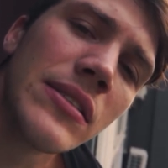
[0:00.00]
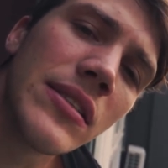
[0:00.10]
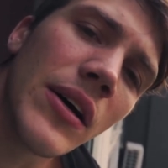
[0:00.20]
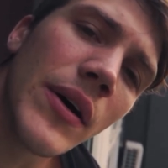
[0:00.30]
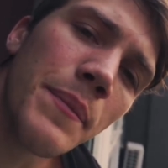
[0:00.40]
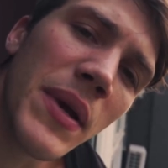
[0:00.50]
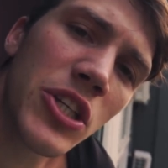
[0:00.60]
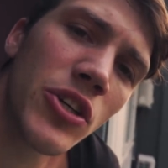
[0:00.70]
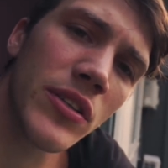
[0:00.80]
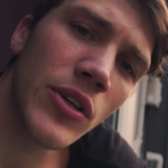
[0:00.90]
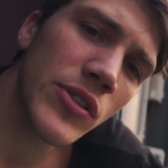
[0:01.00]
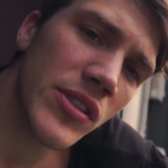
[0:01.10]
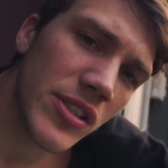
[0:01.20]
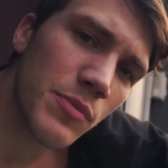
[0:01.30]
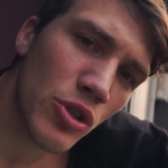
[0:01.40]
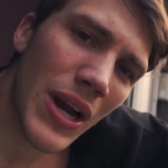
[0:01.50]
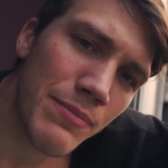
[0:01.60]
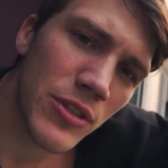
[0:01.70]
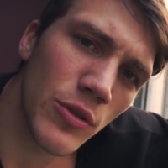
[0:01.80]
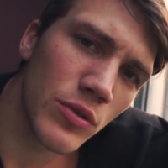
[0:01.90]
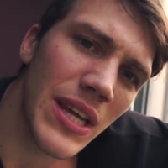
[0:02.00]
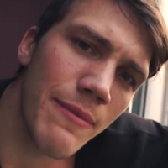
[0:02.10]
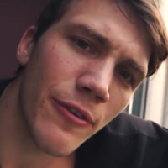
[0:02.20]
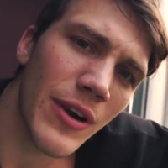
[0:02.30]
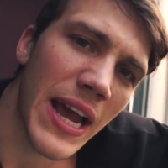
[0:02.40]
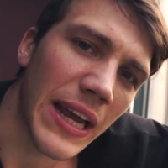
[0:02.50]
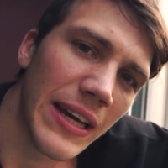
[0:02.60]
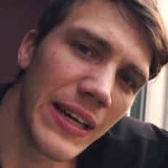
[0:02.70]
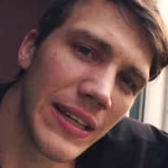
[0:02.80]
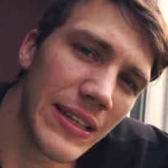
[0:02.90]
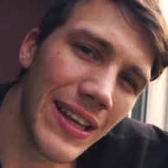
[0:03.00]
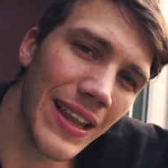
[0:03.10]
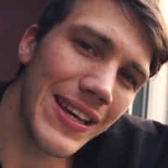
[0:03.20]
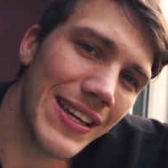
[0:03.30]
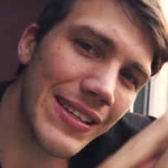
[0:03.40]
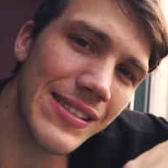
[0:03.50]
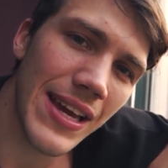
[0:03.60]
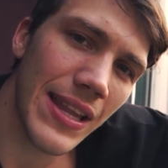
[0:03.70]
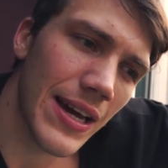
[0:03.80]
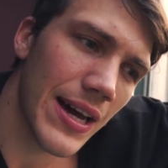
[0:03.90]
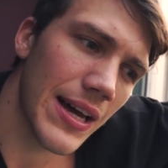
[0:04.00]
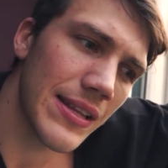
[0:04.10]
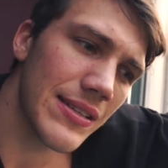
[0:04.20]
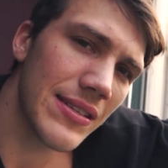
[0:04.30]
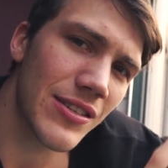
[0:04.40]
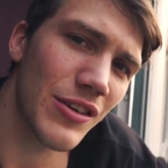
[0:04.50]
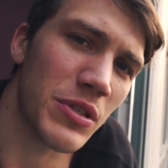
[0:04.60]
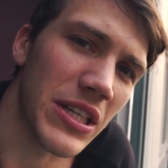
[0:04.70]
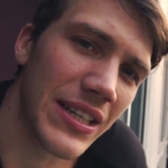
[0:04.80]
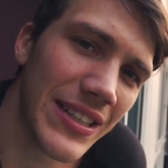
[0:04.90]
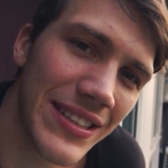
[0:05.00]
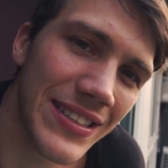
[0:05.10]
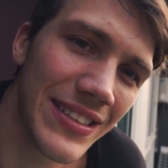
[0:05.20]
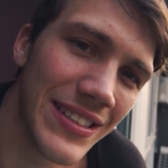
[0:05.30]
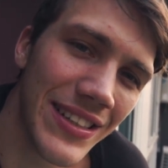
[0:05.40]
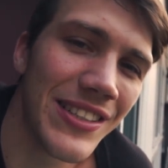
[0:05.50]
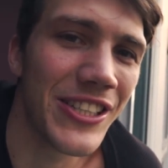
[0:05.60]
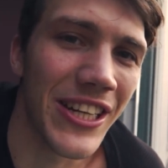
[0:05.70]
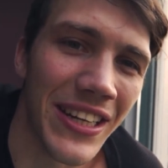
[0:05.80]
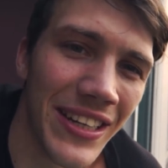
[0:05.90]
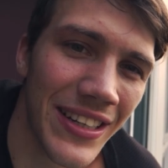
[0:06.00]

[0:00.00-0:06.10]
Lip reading: So make sure to also subscribe to Team Farang. Link is in the description. And shit.